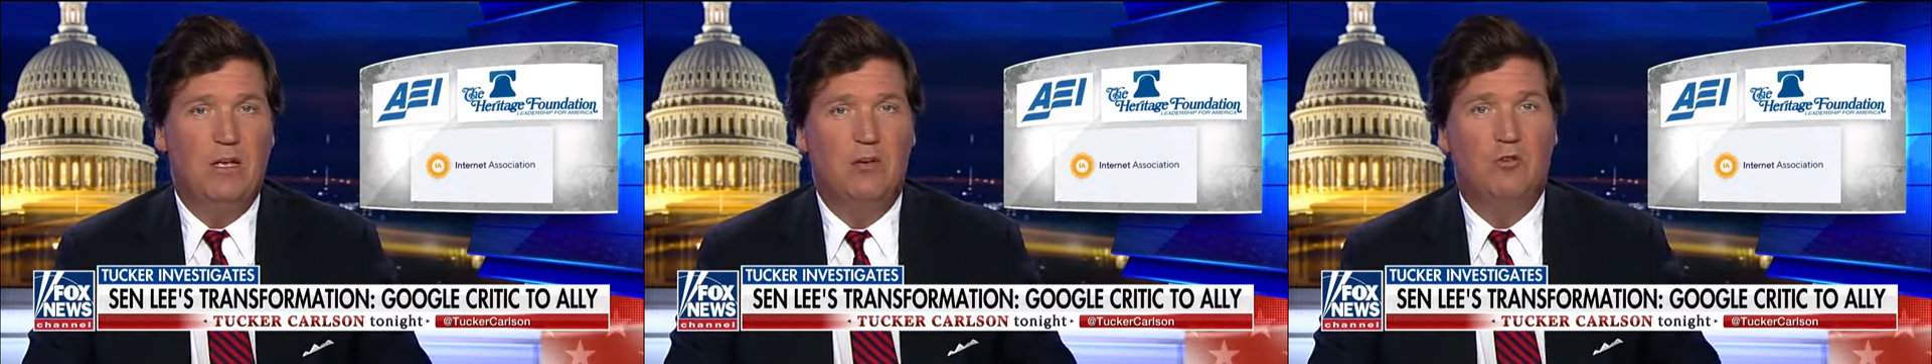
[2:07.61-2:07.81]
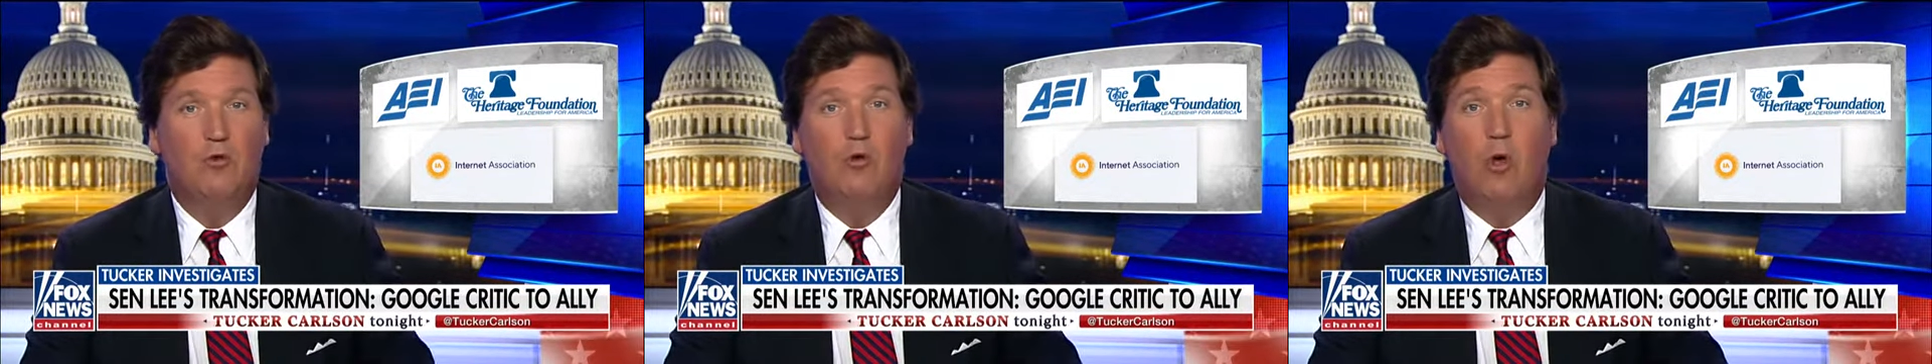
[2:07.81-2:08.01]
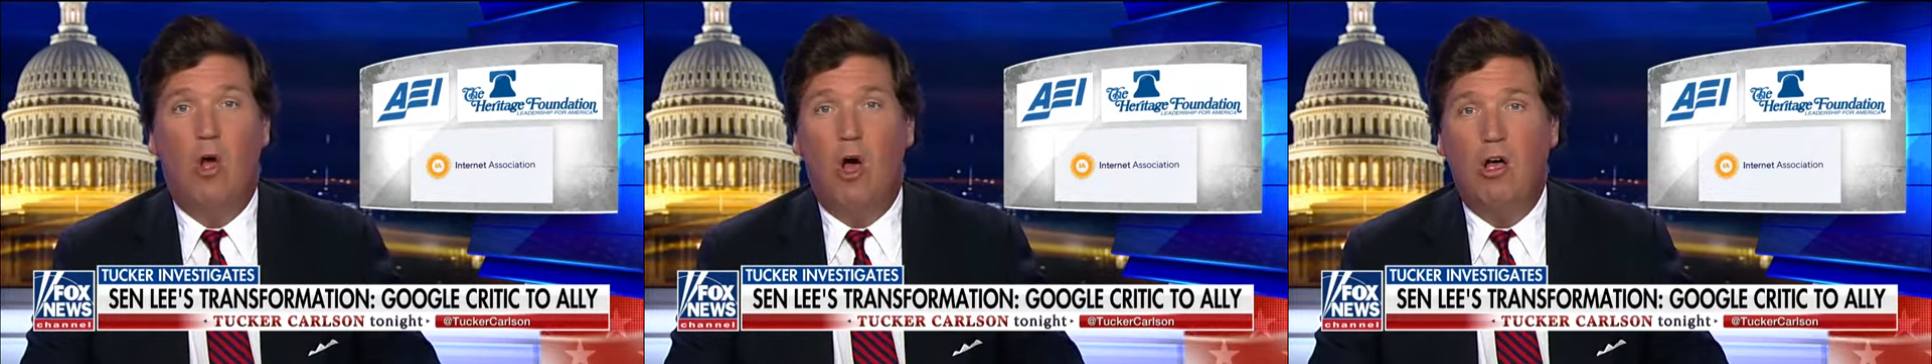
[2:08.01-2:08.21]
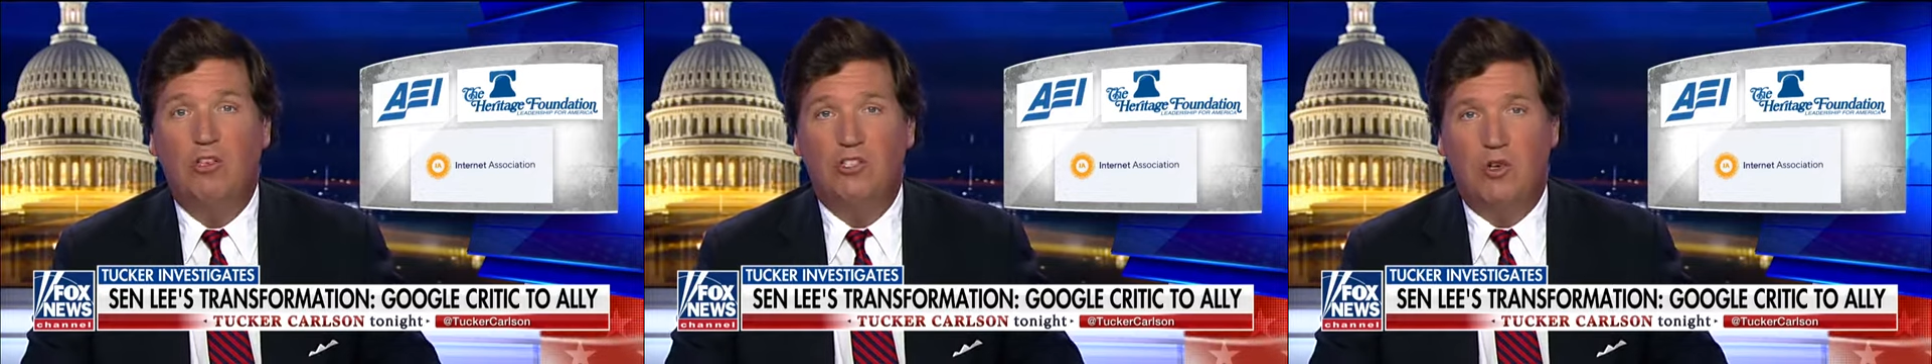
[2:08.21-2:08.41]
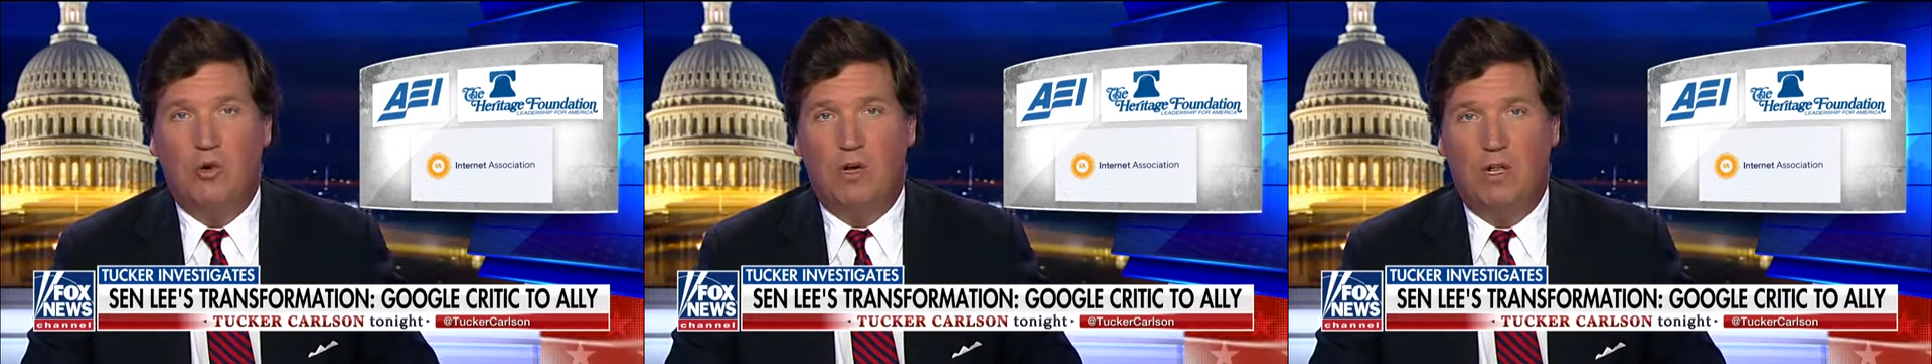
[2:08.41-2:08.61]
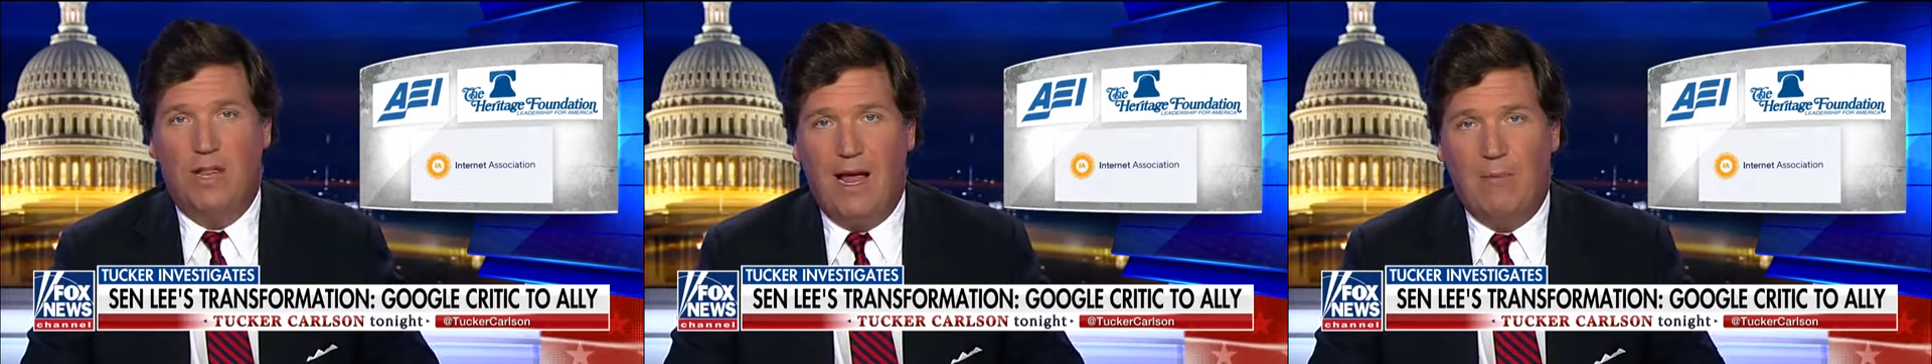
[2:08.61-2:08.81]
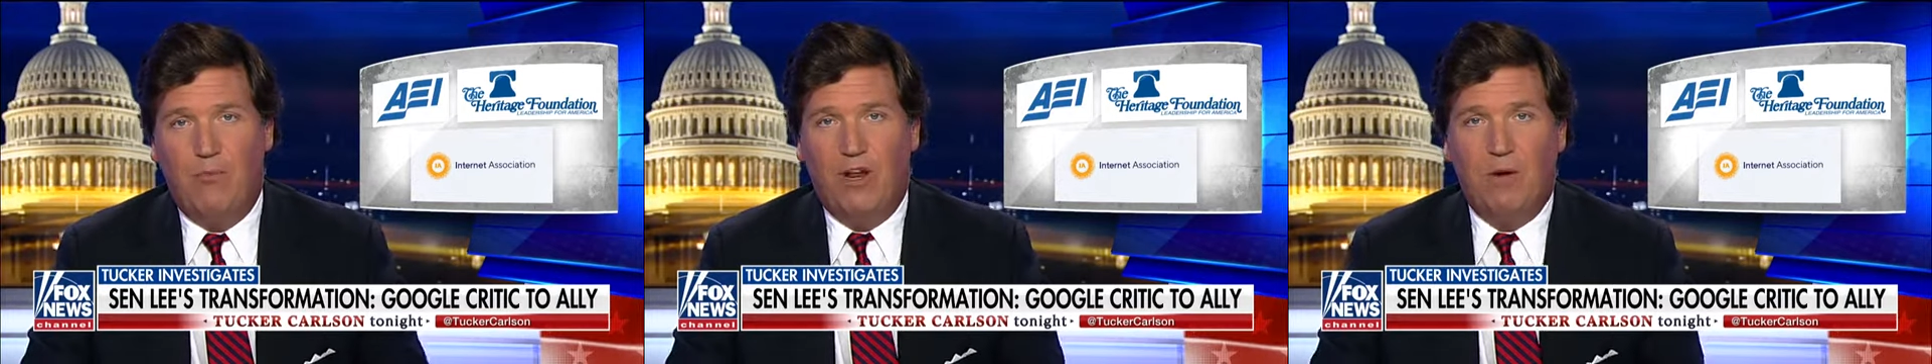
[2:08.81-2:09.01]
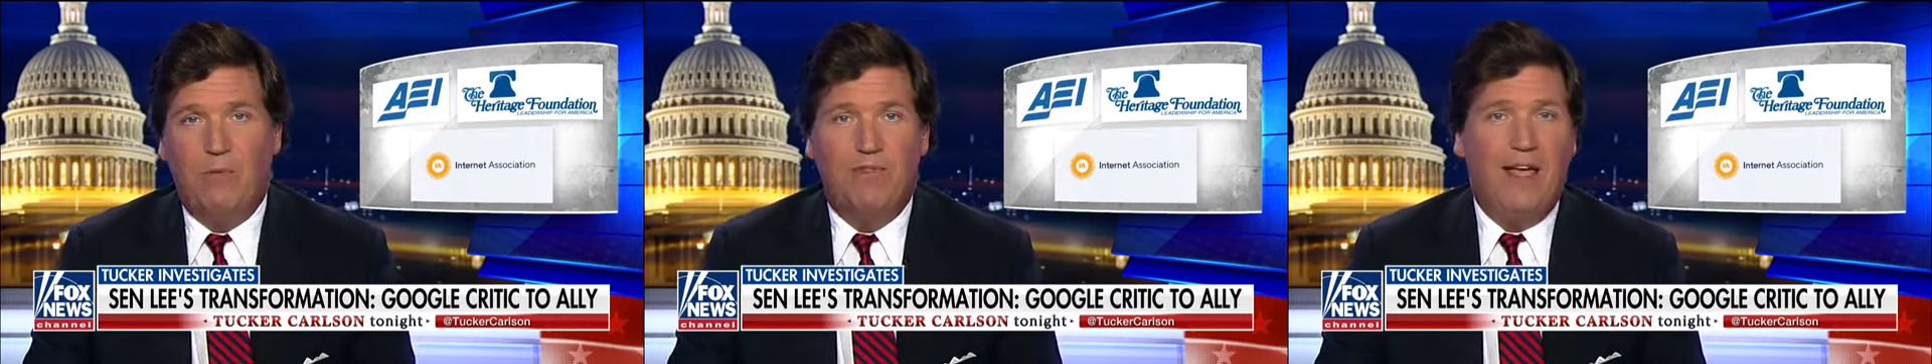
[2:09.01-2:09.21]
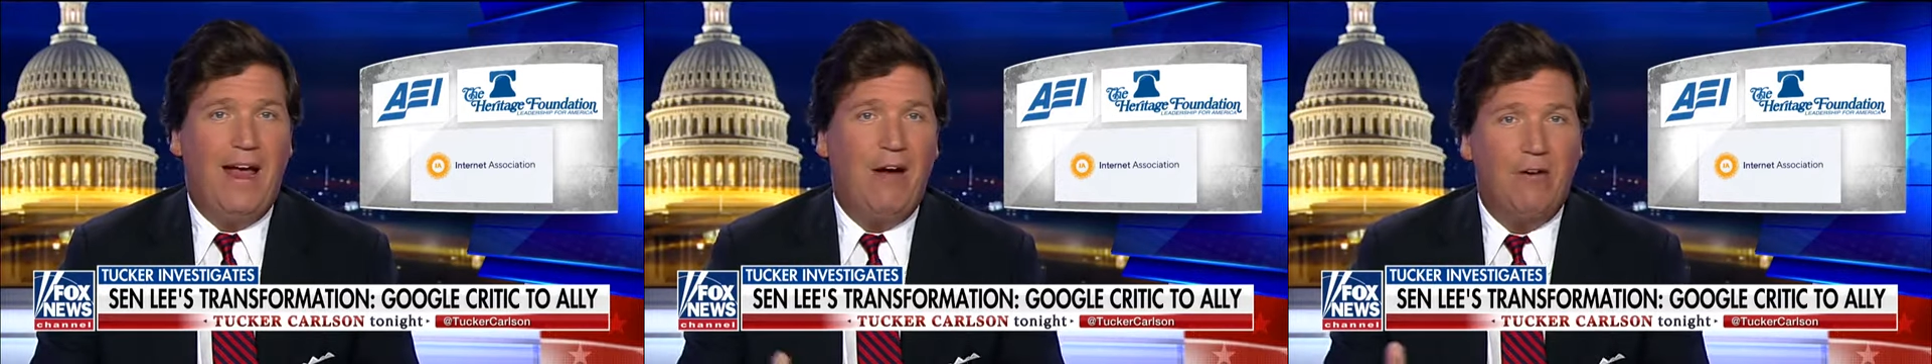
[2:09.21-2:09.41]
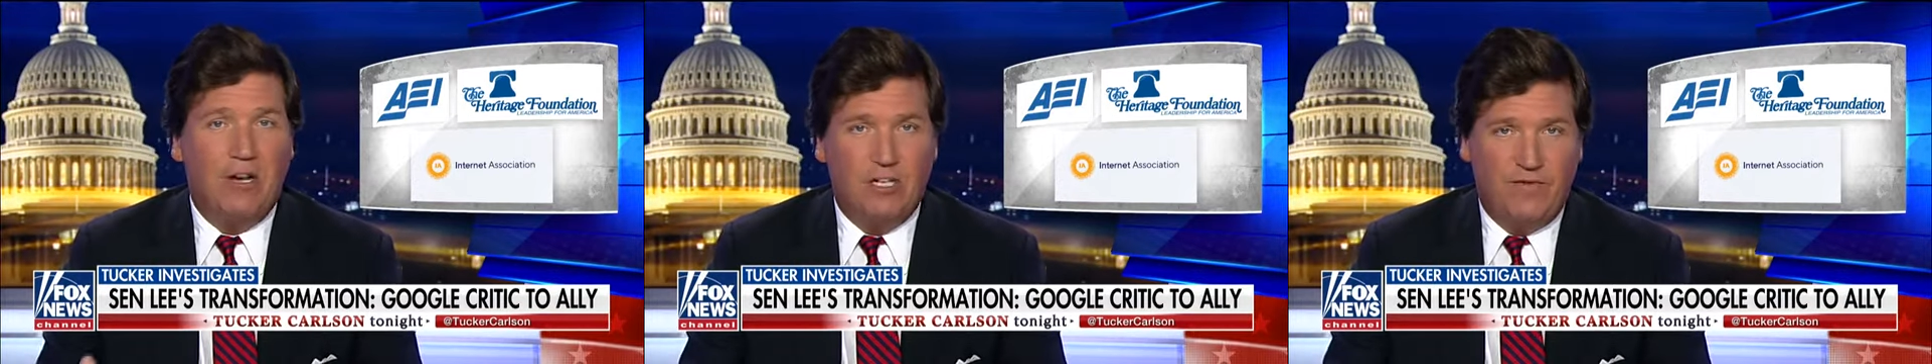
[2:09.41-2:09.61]
Google also collaborated with the
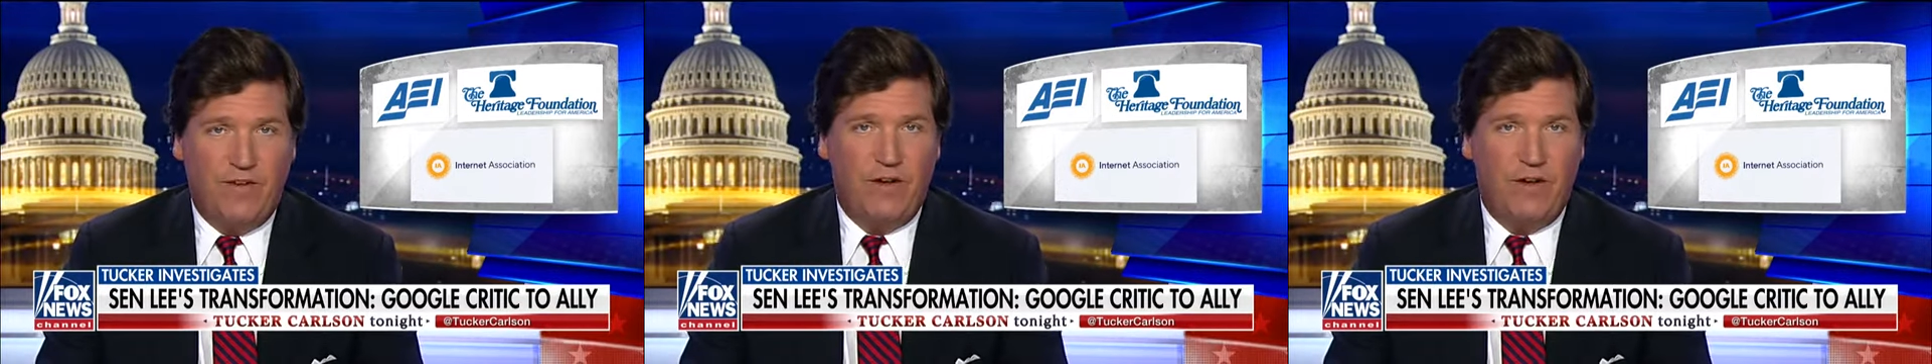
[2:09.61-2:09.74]
Heritage